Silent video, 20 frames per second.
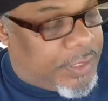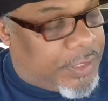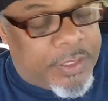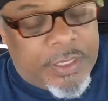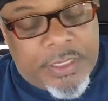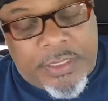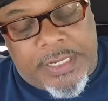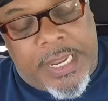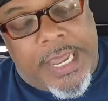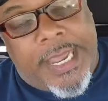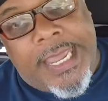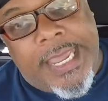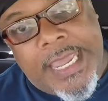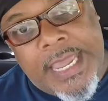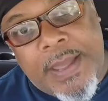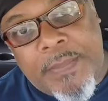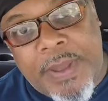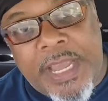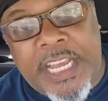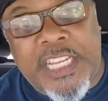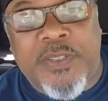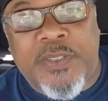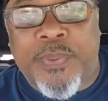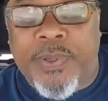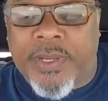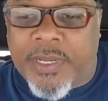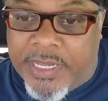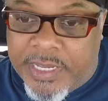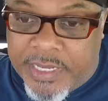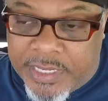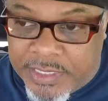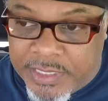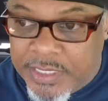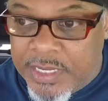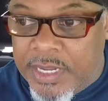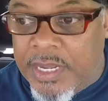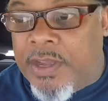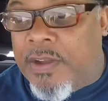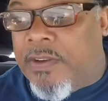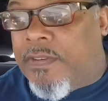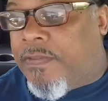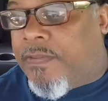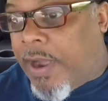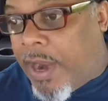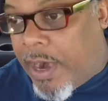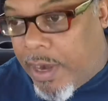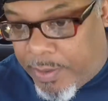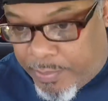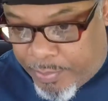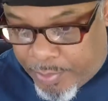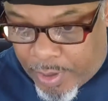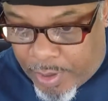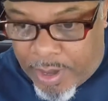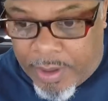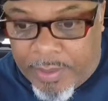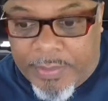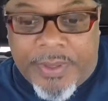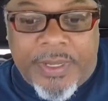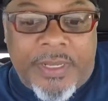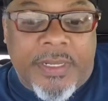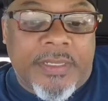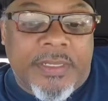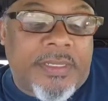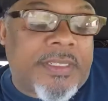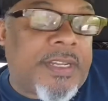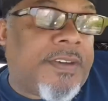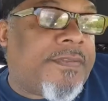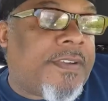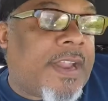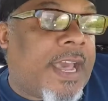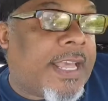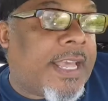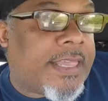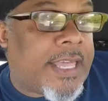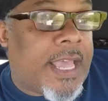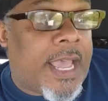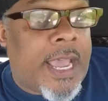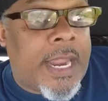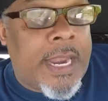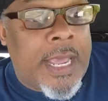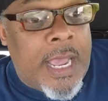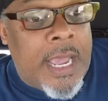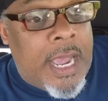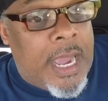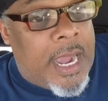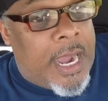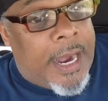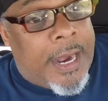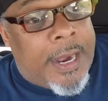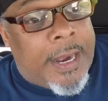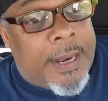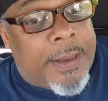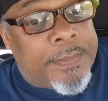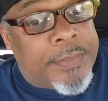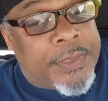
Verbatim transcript: There's like E M S, police, fire department, stuff like that, um and